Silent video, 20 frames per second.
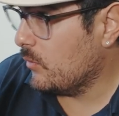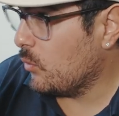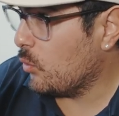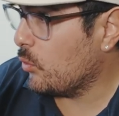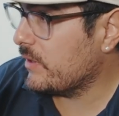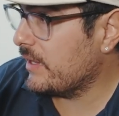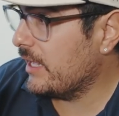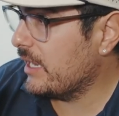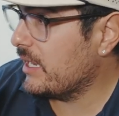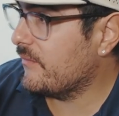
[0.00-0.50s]

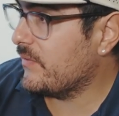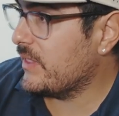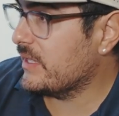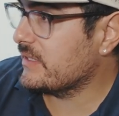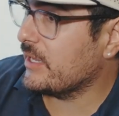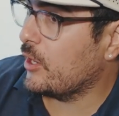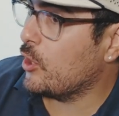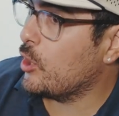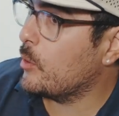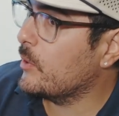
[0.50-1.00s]
Or like if they
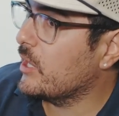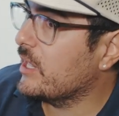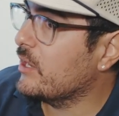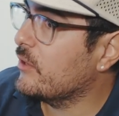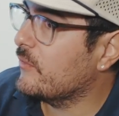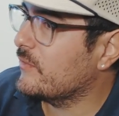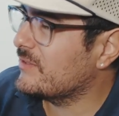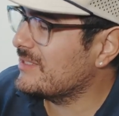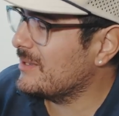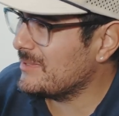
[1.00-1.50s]
say, oh, I'm gonna
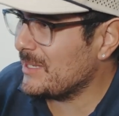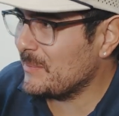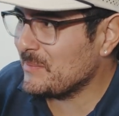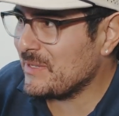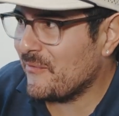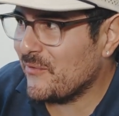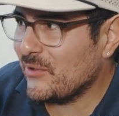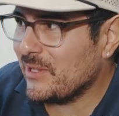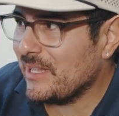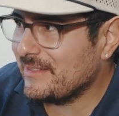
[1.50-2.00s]
interview. Sometimes
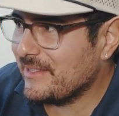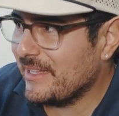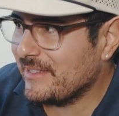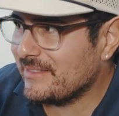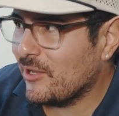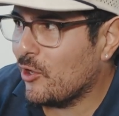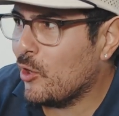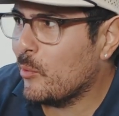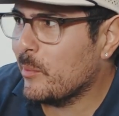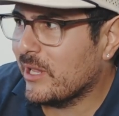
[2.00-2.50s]
I feel like they
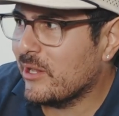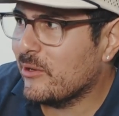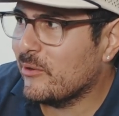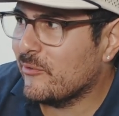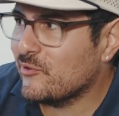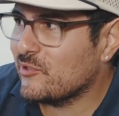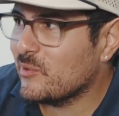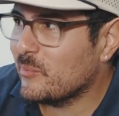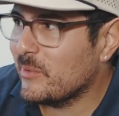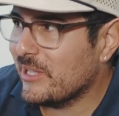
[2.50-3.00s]
say, oh, I'm gonna
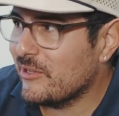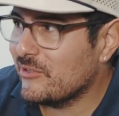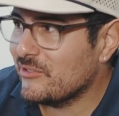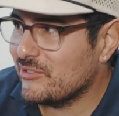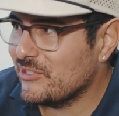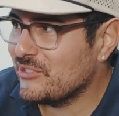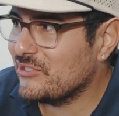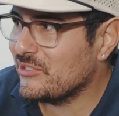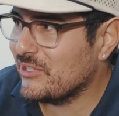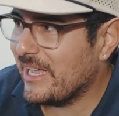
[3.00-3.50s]
interview somebody else
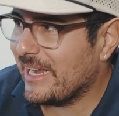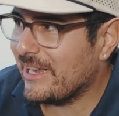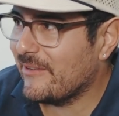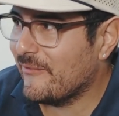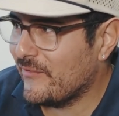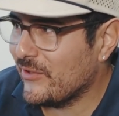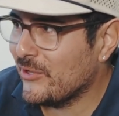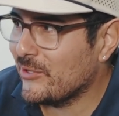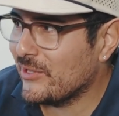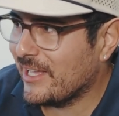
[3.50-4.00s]
just so that I
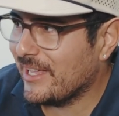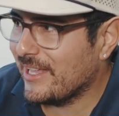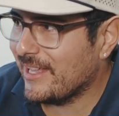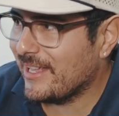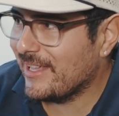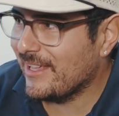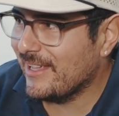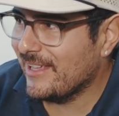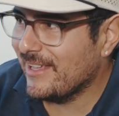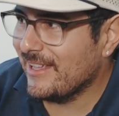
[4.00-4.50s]
could feel
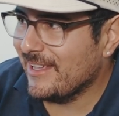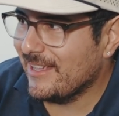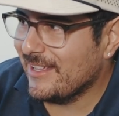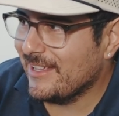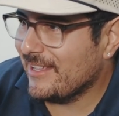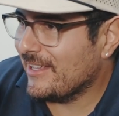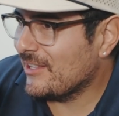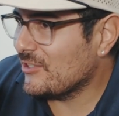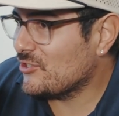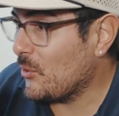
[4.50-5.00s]
like,
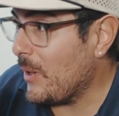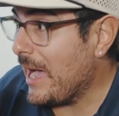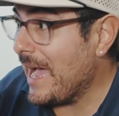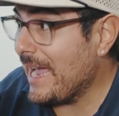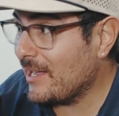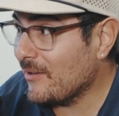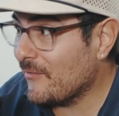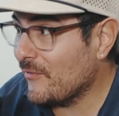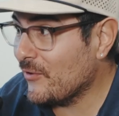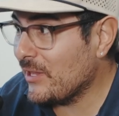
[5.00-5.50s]
so
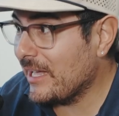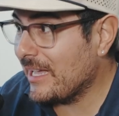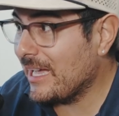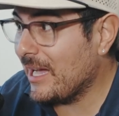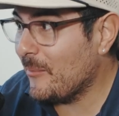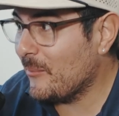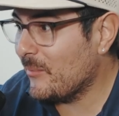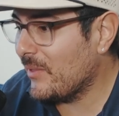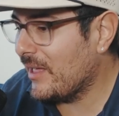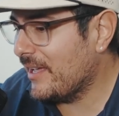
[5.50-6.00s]
I could feel like
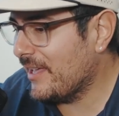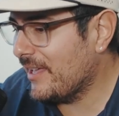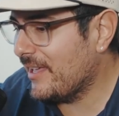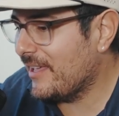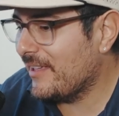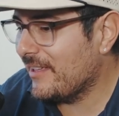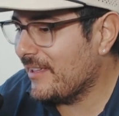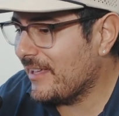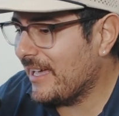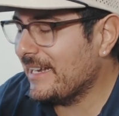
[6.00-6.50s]
I'm
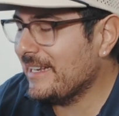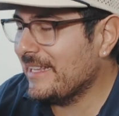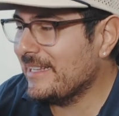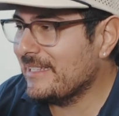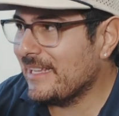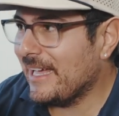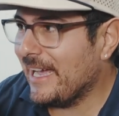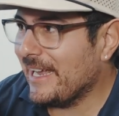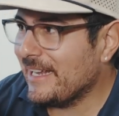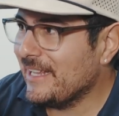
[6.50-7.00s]
like I
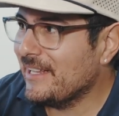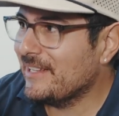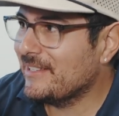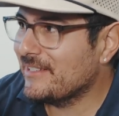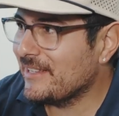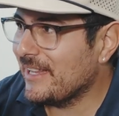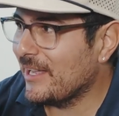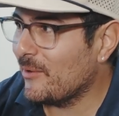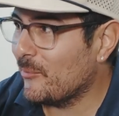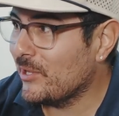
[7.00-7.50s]
need
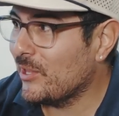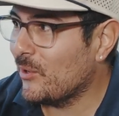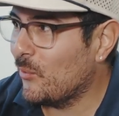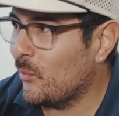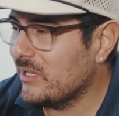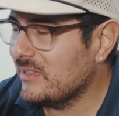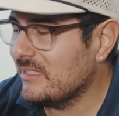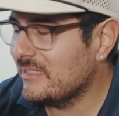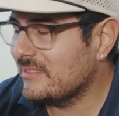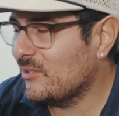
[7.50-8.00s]
to like really
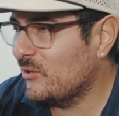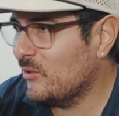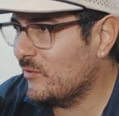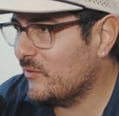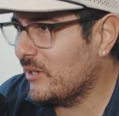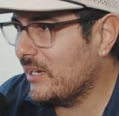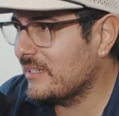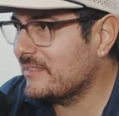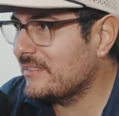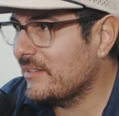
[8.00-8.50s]
win this
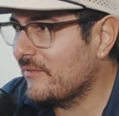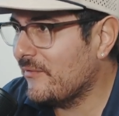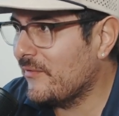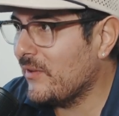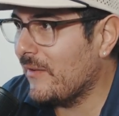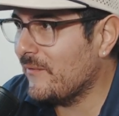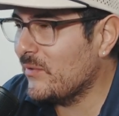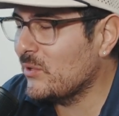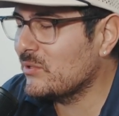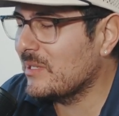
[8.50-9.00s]
over. I
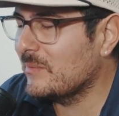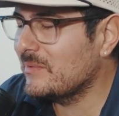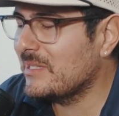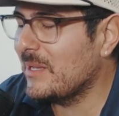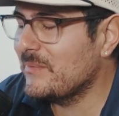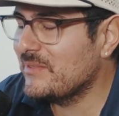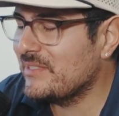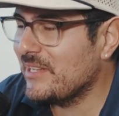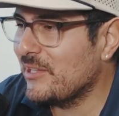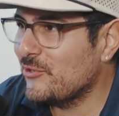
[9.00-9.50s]
feel
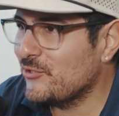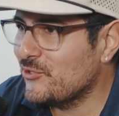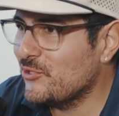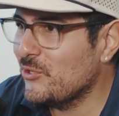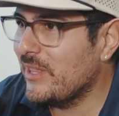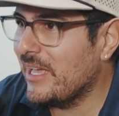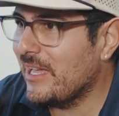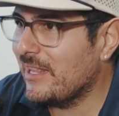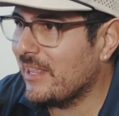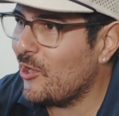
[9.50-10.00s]
sometimes sellers
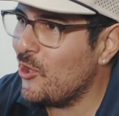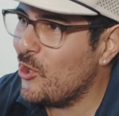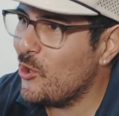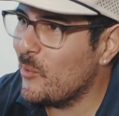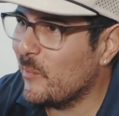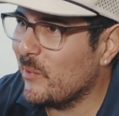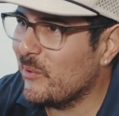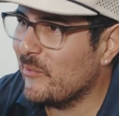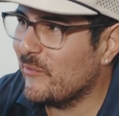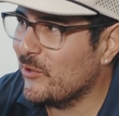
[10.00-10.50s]
do that, like, oh,
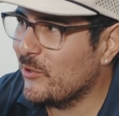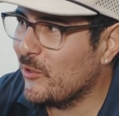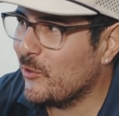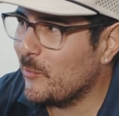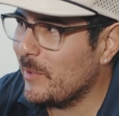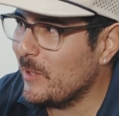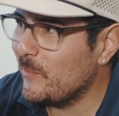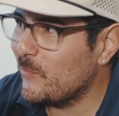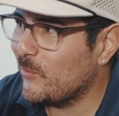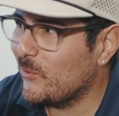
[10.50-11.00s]
I'm interviewing other
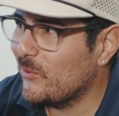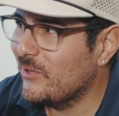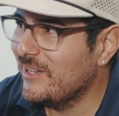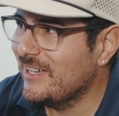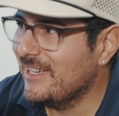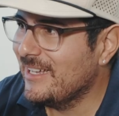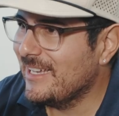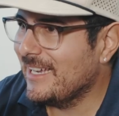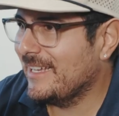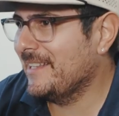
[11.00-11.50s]
people,
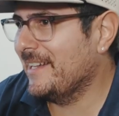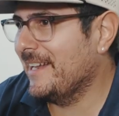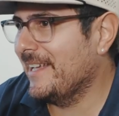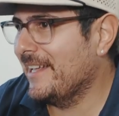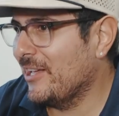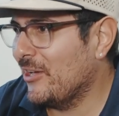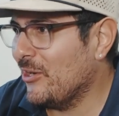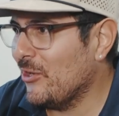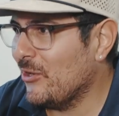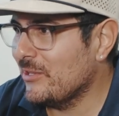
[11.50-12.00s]
and then I
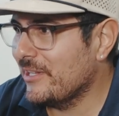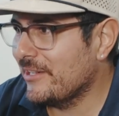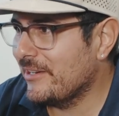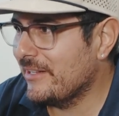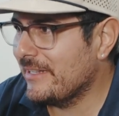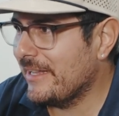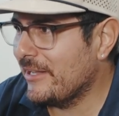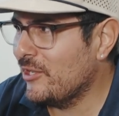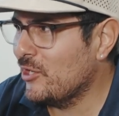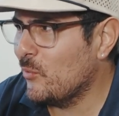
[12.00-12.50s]
get a call later
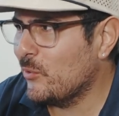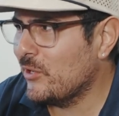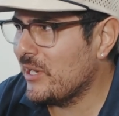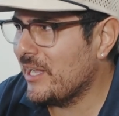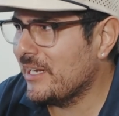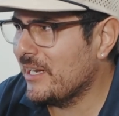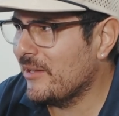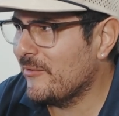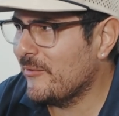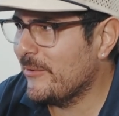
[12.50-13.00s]
that we're not
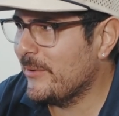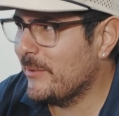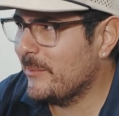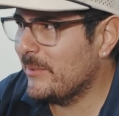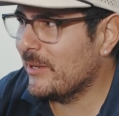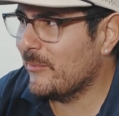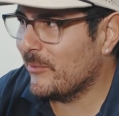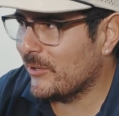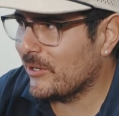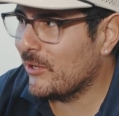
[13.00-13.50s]
gonna interview you,
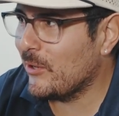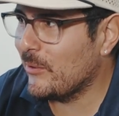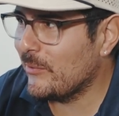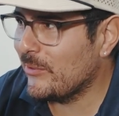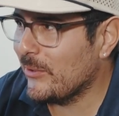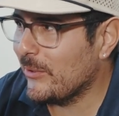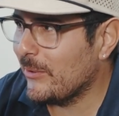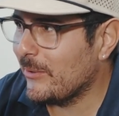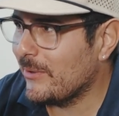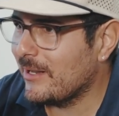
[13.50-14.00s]
buddy. We're gonna go with
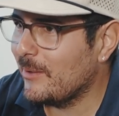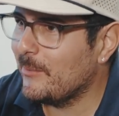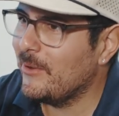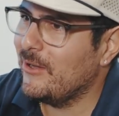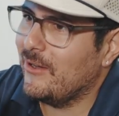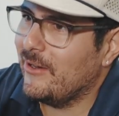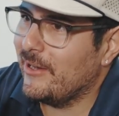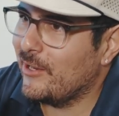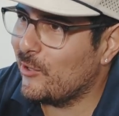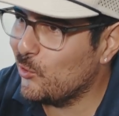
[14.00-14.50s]
you. I'm like,
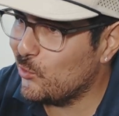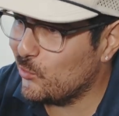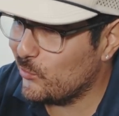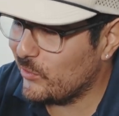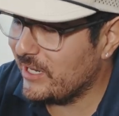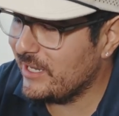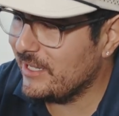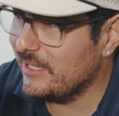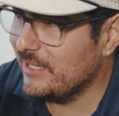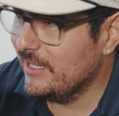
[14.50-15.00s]
all right, cool,
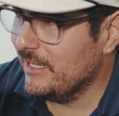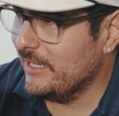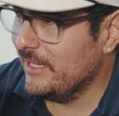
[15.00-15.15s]
right?